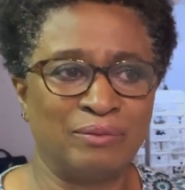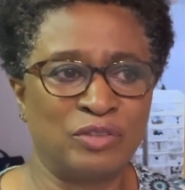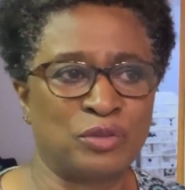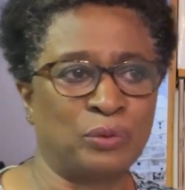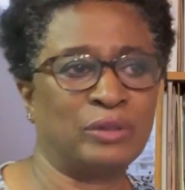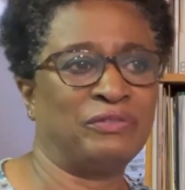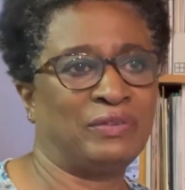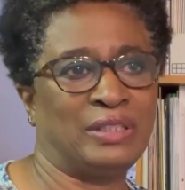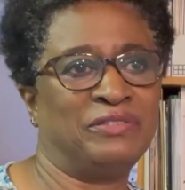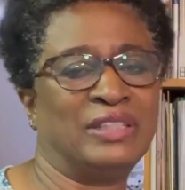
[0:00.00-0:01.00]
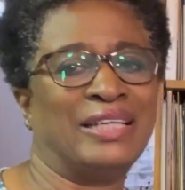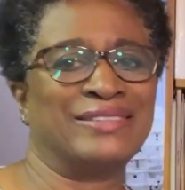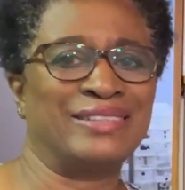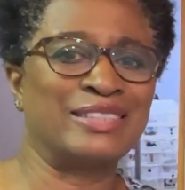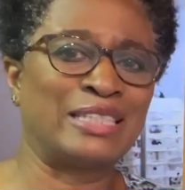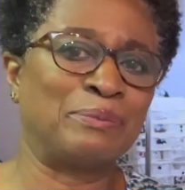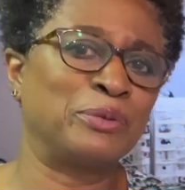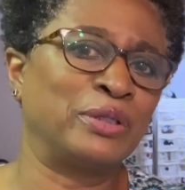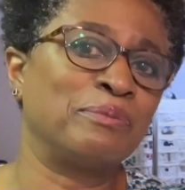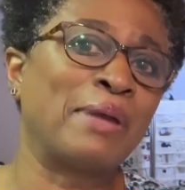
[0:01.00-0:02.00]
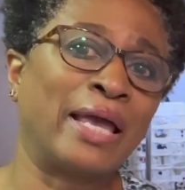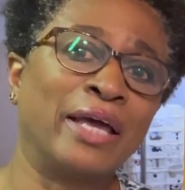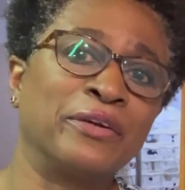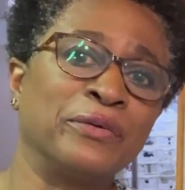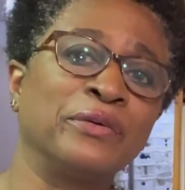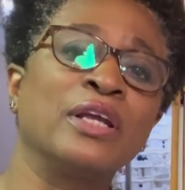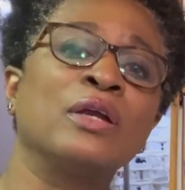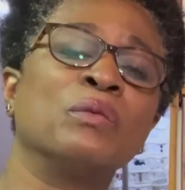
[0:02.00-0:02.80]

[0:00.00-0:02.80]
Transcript: sort of even as a separate pattern